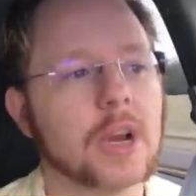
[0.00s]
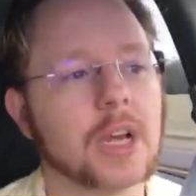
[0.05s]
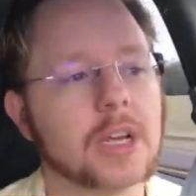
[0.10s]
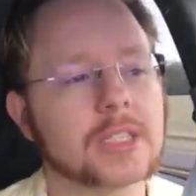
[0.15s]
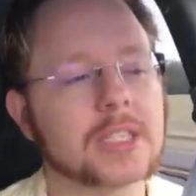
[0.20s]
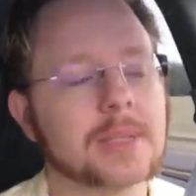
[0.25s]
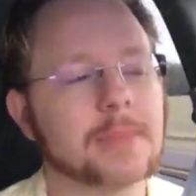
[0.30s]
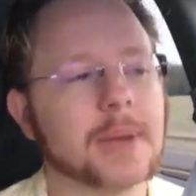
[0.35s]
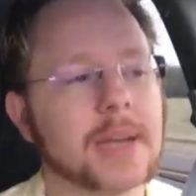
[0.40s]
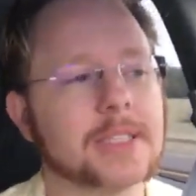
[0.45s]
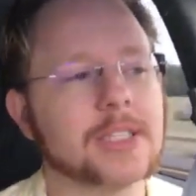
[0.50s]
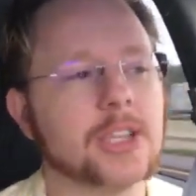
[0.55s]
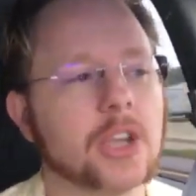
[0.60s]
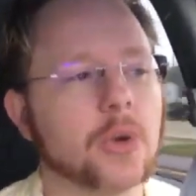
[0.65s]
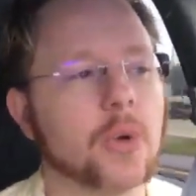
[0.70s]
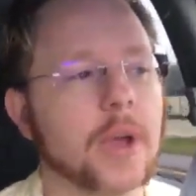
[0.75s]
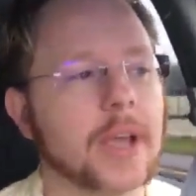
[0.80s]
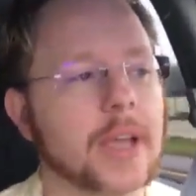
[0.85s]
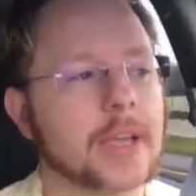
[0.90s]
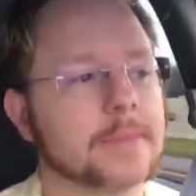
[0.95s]
What else am
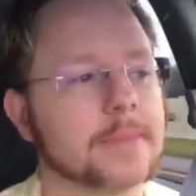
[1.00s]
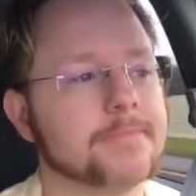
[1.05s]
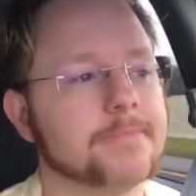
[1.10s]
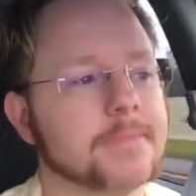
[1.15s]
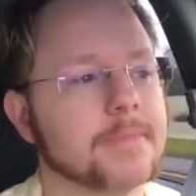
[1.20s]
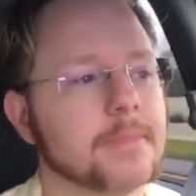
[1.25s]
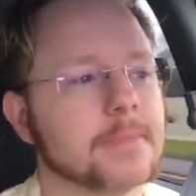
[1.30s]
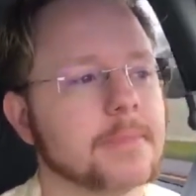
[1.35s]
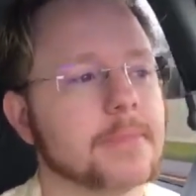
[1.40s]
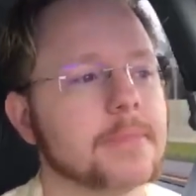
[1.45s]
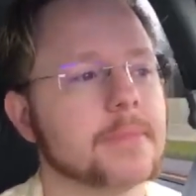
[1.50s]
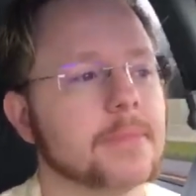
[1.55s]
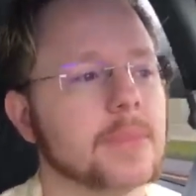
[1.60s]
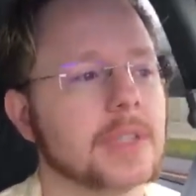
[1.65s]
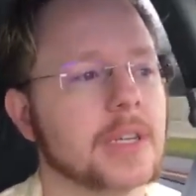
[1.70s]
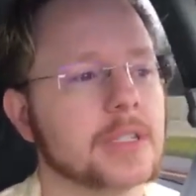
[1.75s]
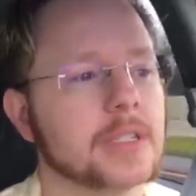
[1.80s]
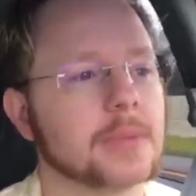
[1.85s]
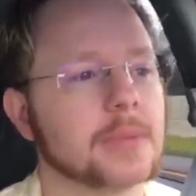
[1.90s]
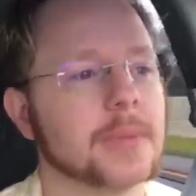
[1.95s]
I doing?
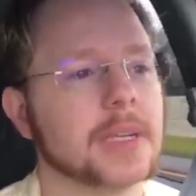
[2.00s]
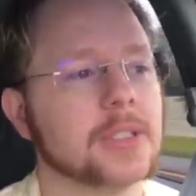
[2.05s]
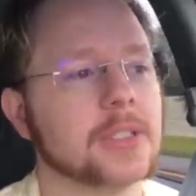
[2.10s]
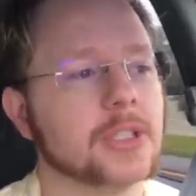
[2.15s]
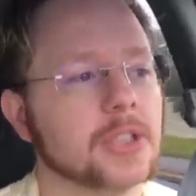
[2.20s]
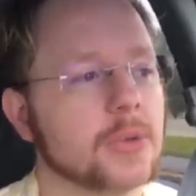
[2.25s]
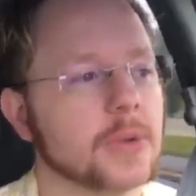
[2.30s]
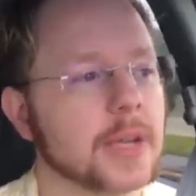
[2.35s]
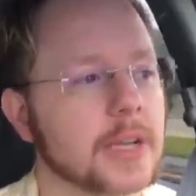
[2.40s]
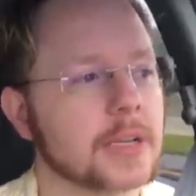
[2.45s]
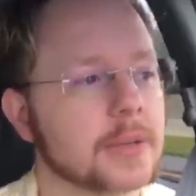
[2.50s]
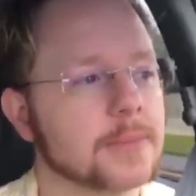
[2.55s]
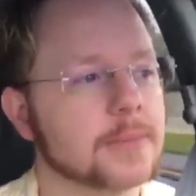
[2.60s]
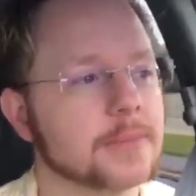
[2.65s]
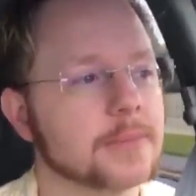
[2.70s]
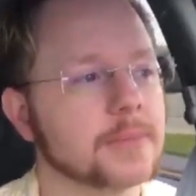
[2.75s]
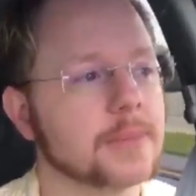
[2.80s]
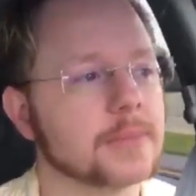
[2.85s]
What else am I doing?